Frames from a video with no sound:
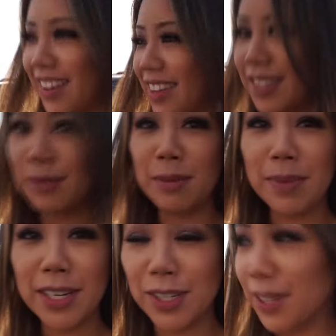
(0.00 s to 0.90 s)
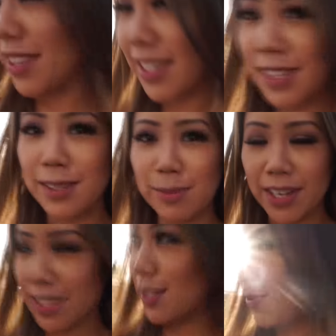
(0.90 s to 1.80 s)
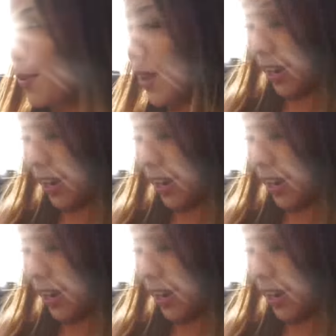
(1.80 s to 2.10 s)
That's what my shirt, this is what it's for.